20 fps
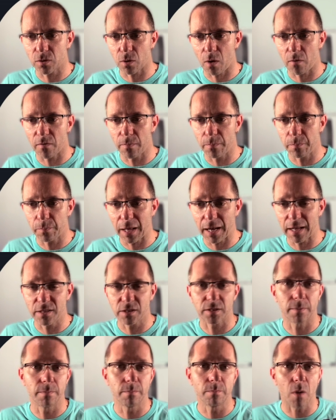of
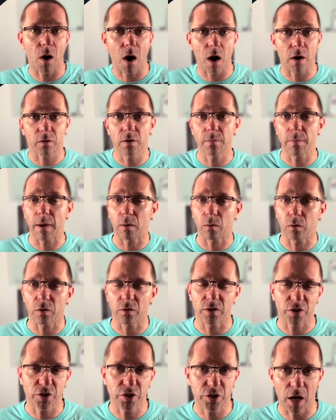imbalance and mark them out on
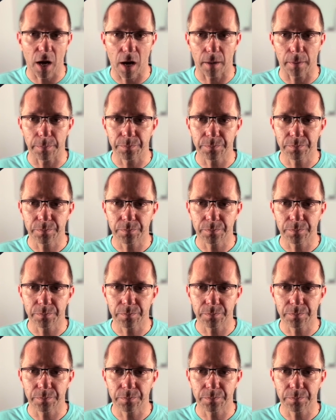the chart.